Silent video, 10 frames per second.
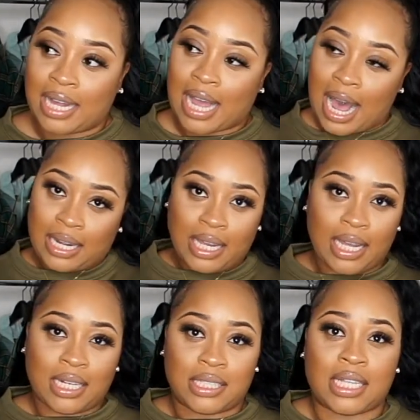I got it
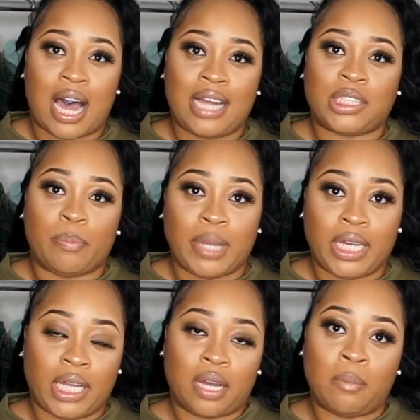in a size
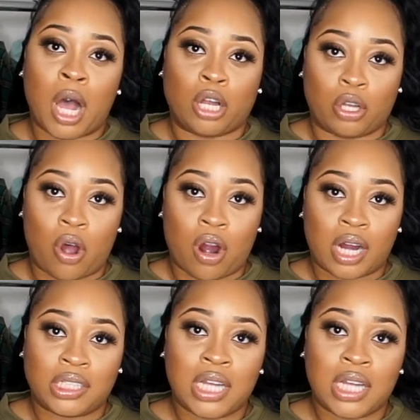medium large.